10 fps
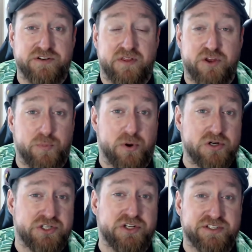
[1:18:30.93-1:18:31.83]
their
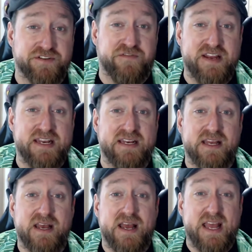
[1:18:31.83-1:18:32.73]
personal defeated
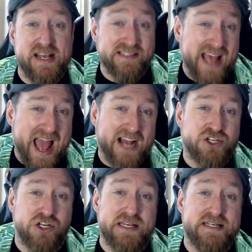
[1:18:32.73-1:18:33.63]
is
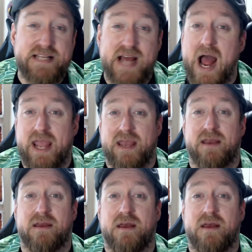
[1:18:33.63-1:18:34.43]
actually dying.